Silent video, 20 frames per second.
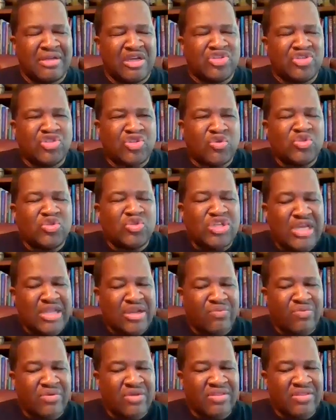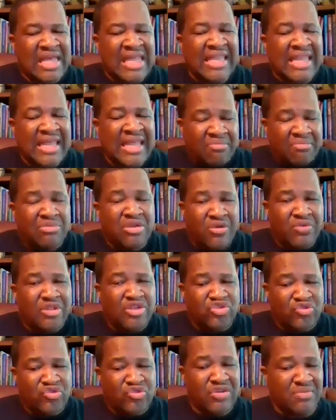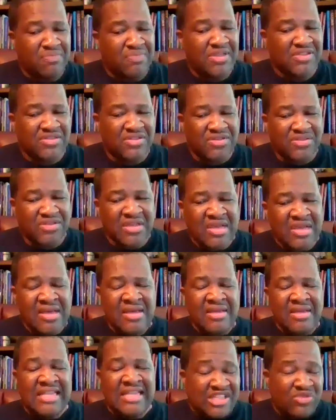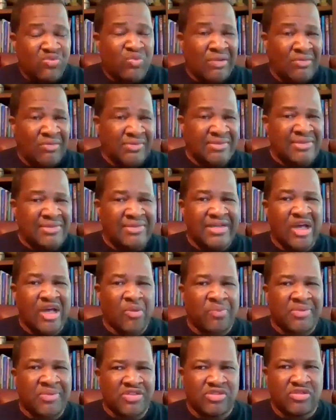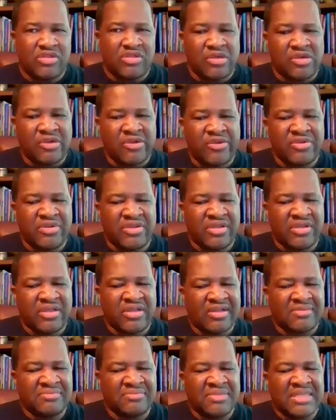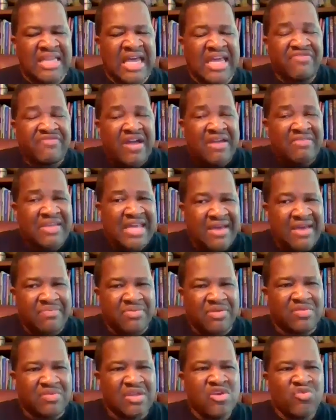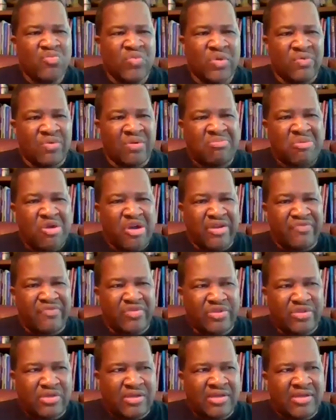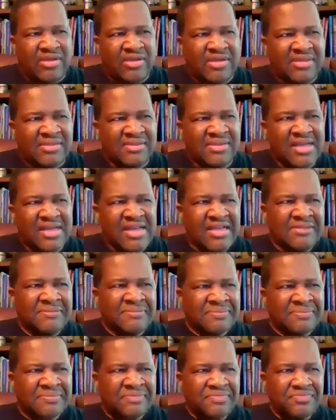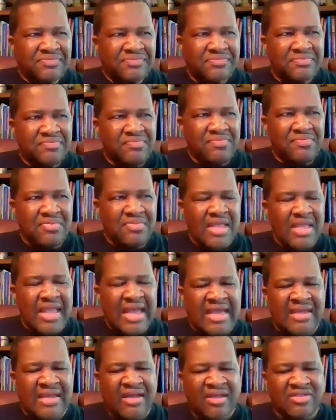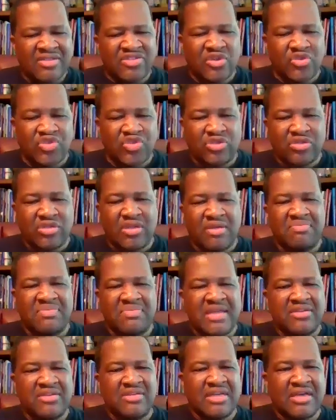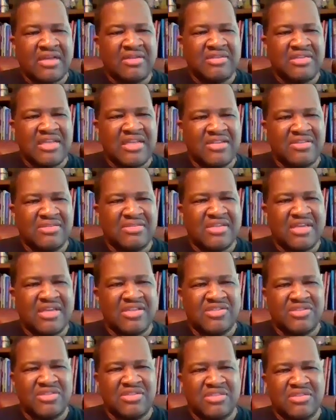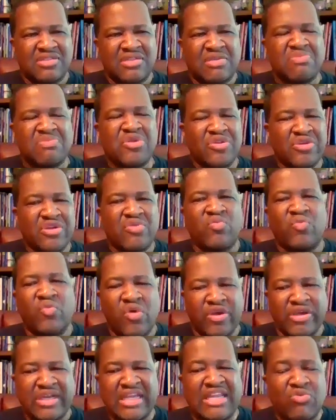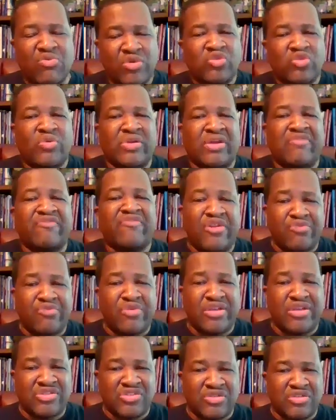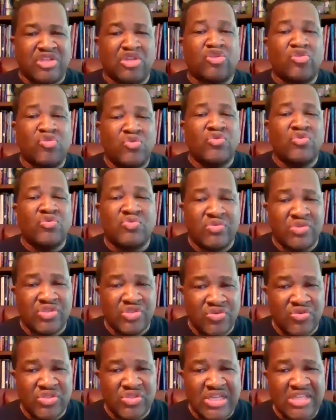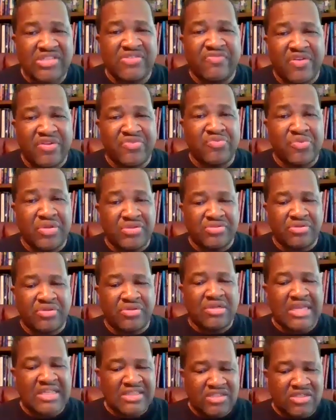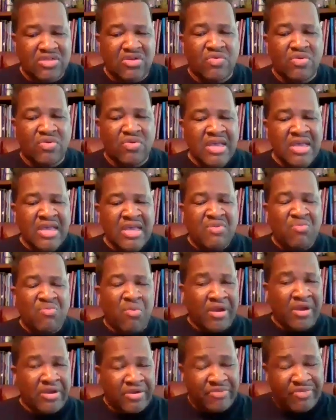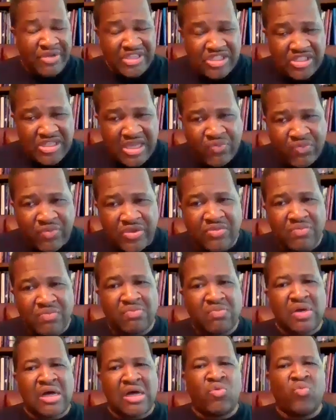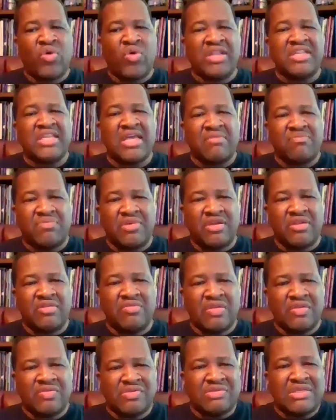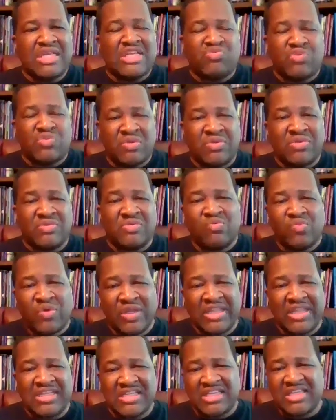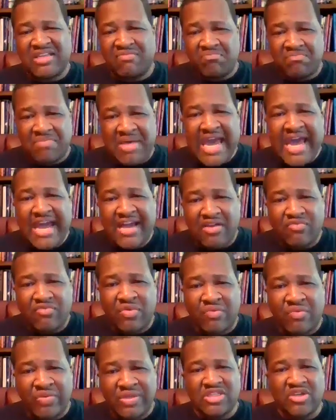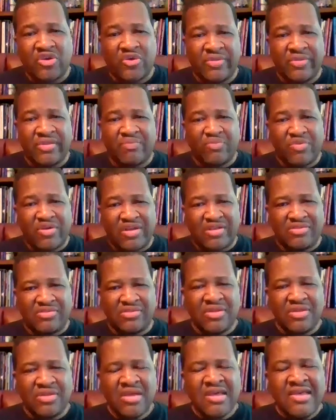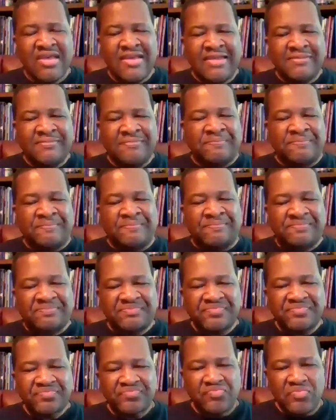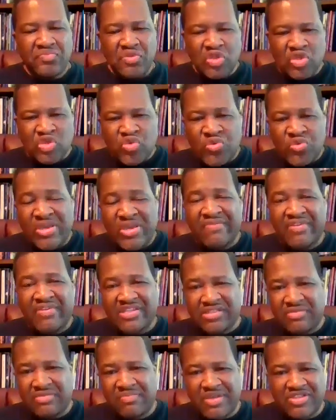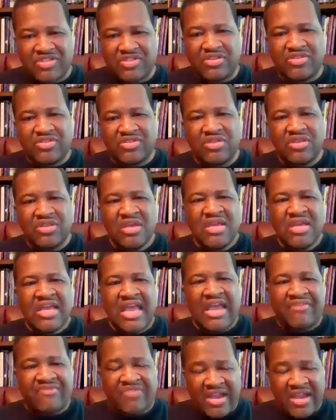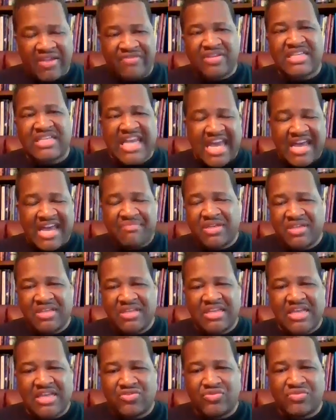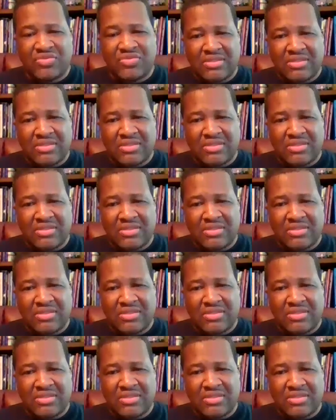associated with, let them know that you're in the business. That's what helped us earn the 95 cabin. We were part of a social club that does community work, and they were doing a fundraiser. The cruise was used as a fundraiser, and so one of the reasons that we won that bid was because we were willing to give back. What we told them was, you give us the business, and for every cabin that